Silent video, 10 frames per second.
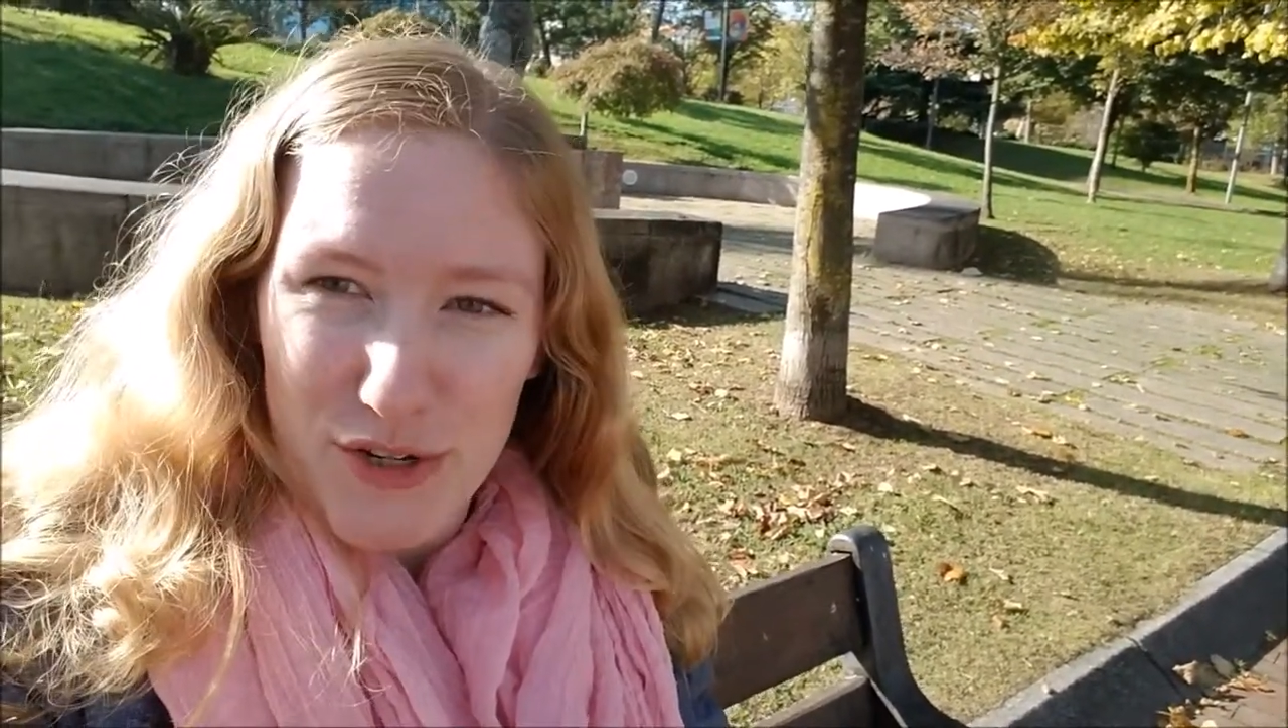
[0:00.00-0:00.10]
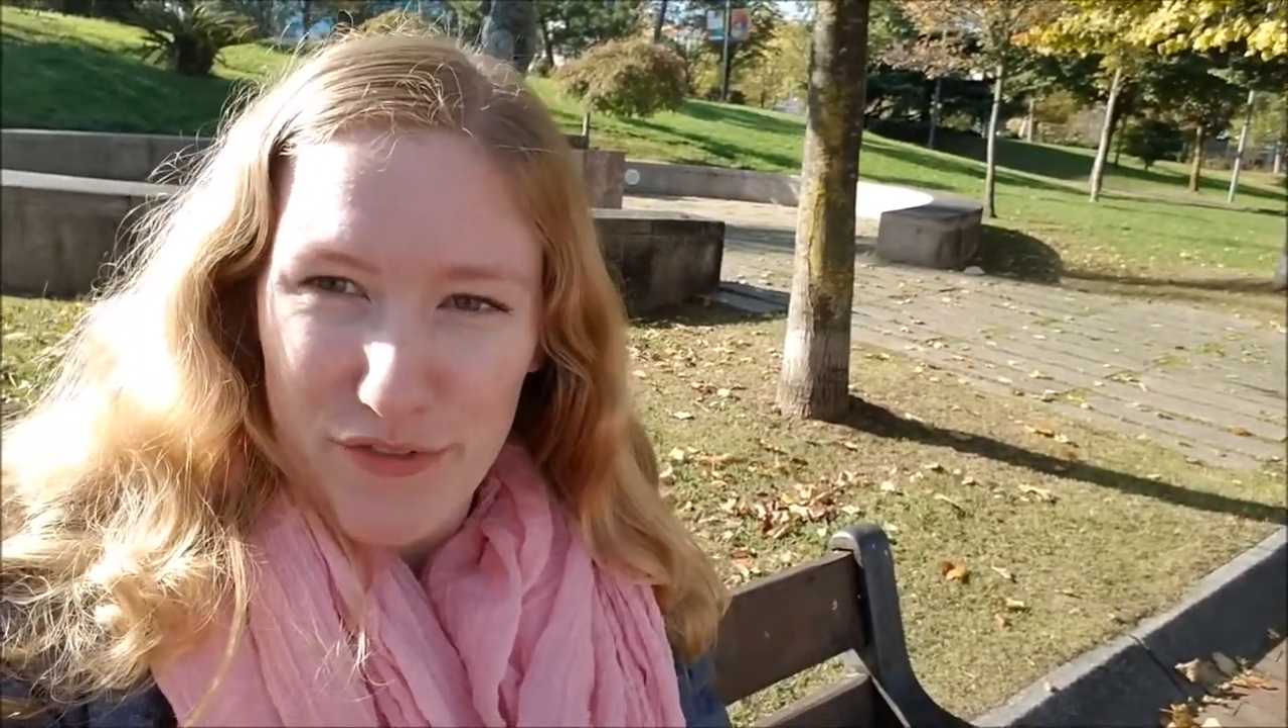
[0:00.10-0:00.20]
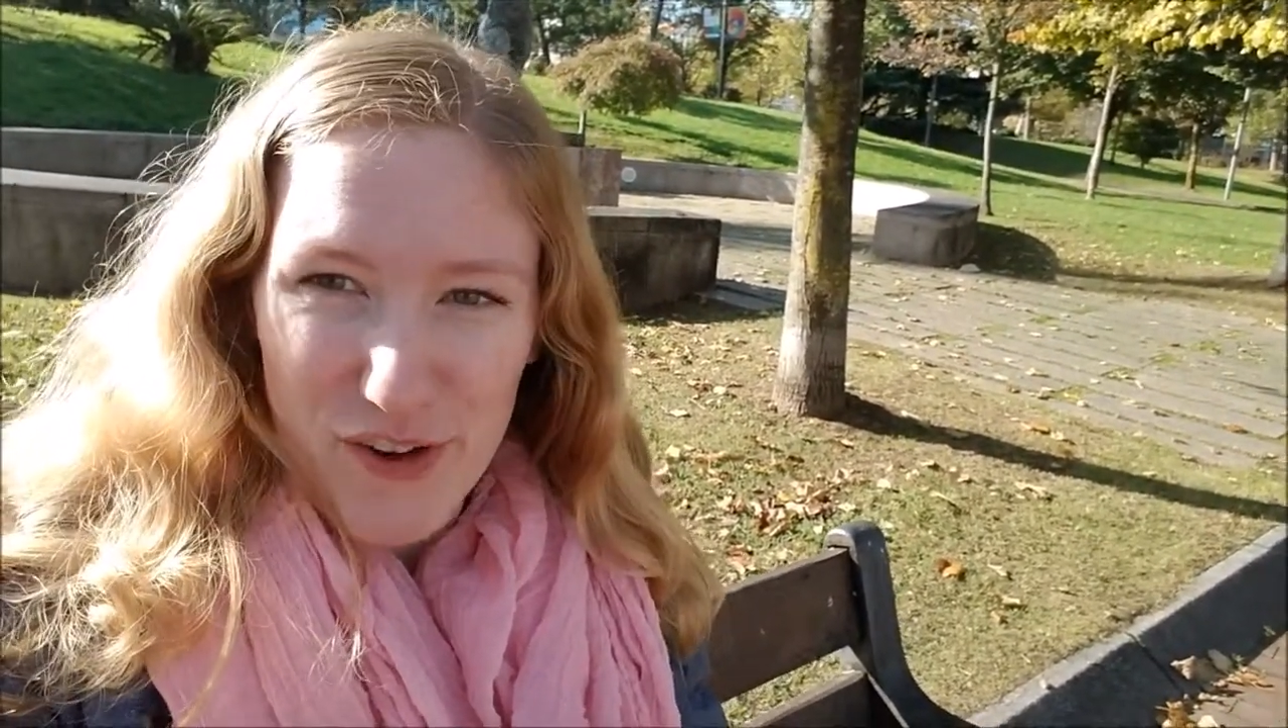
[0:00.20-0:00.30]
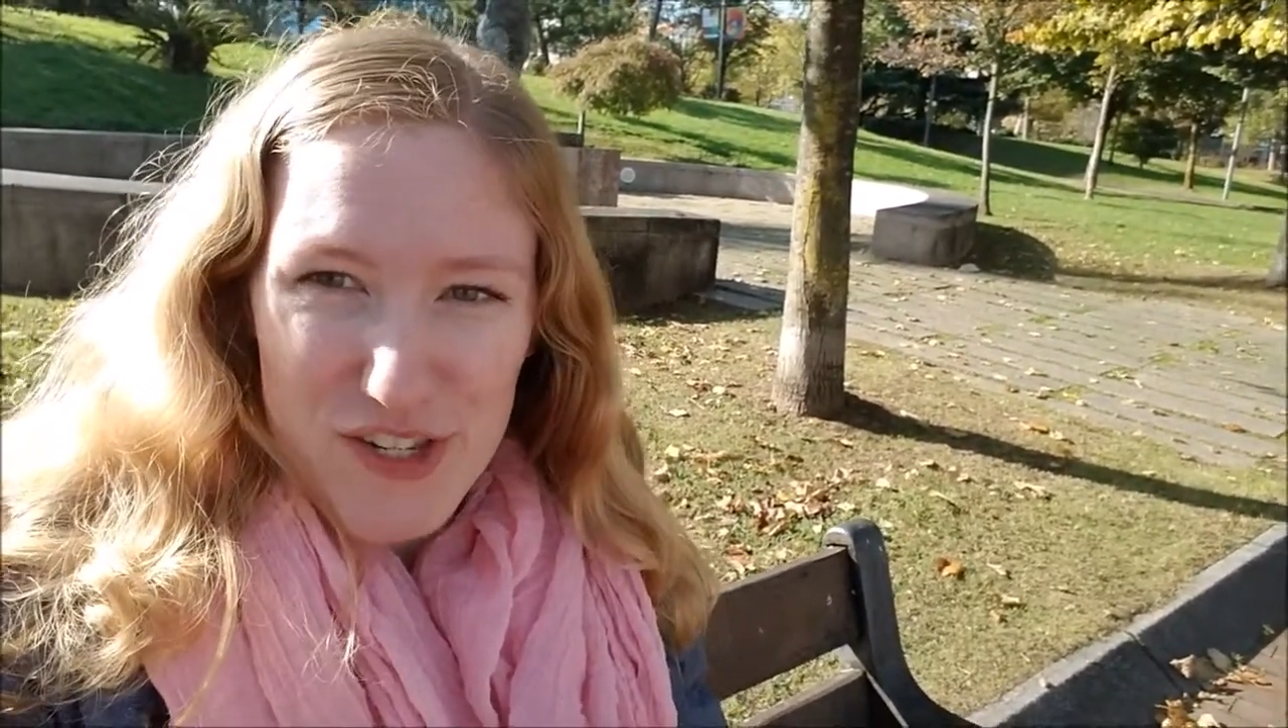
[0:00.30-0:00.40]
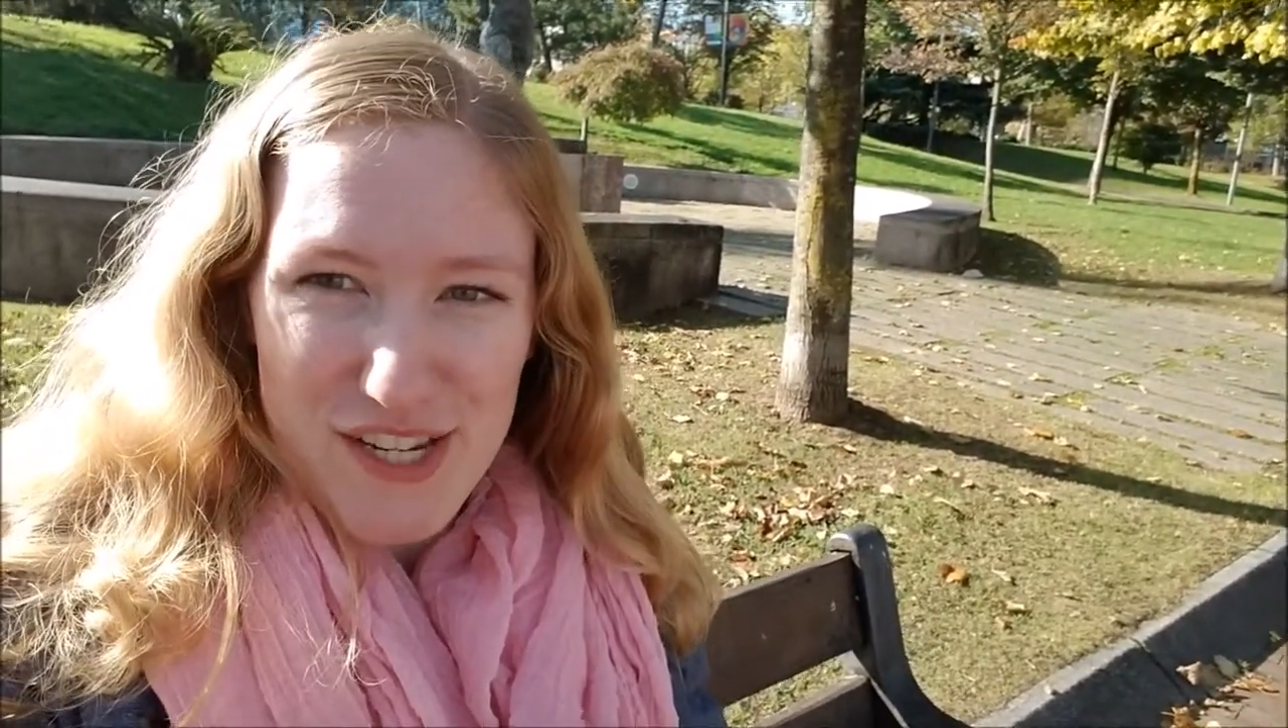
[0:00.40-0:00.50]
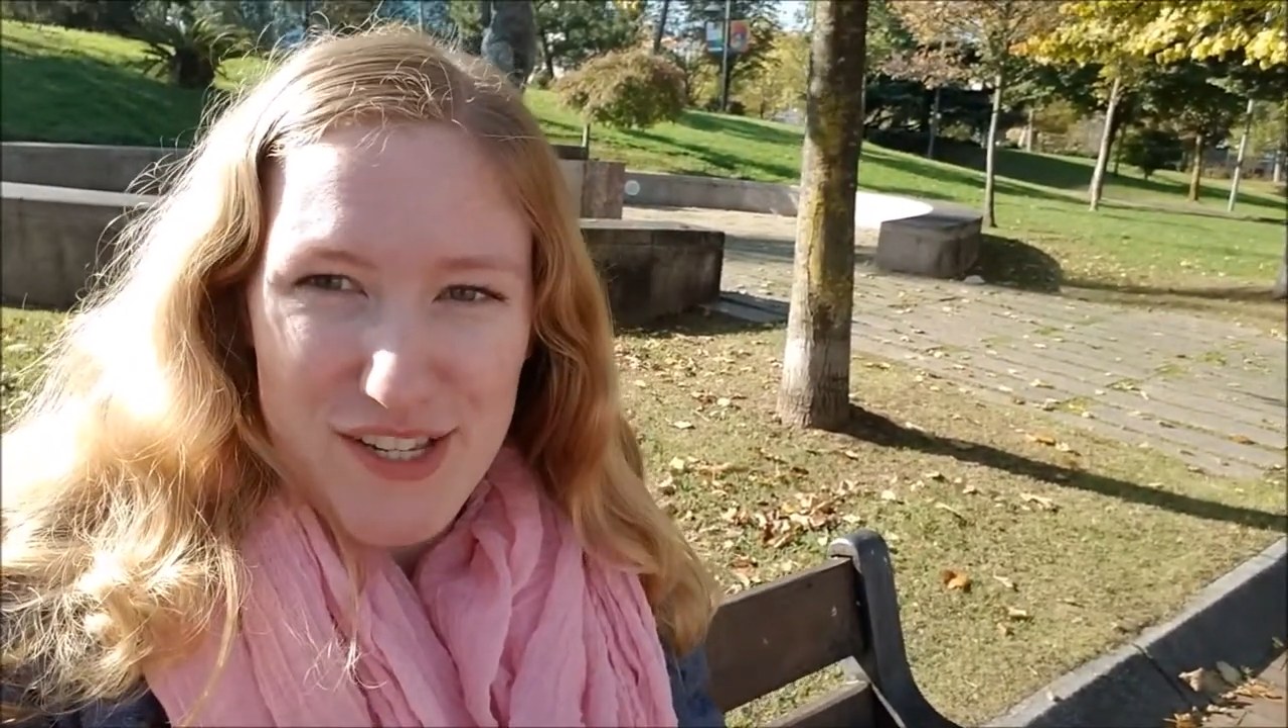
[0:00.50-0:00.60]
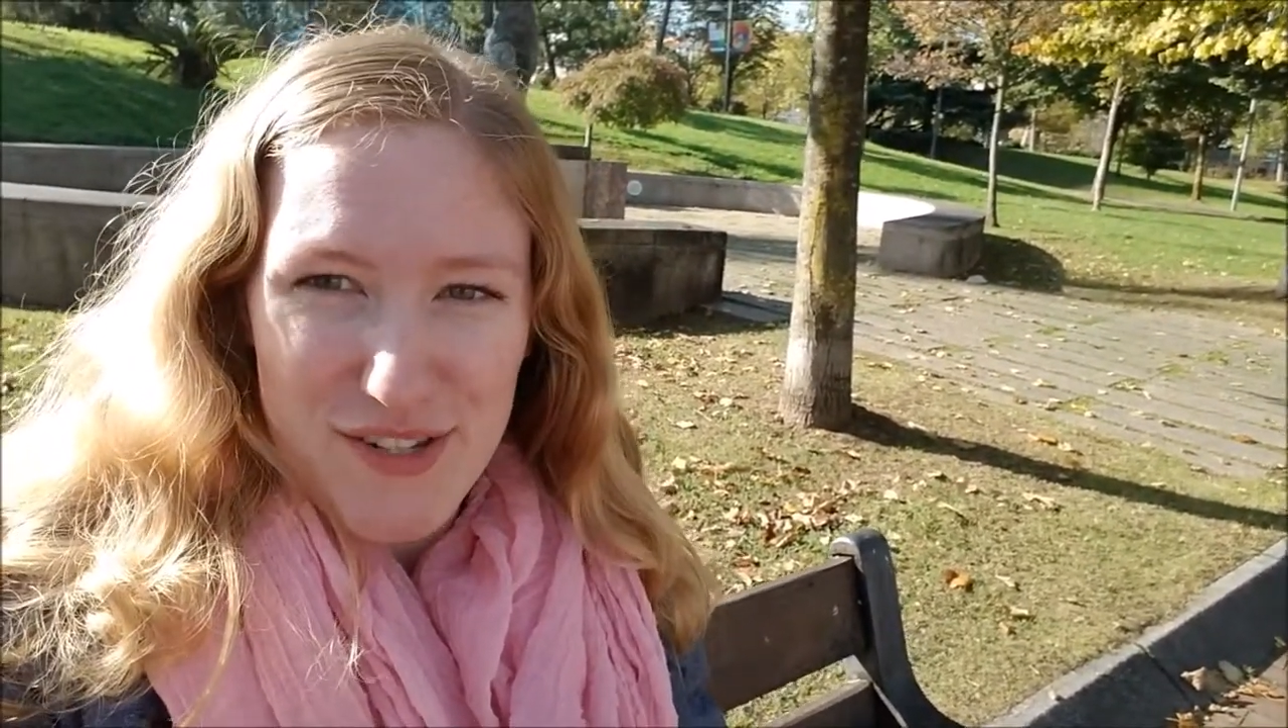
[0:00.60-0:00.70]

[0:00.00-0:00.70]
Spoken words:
university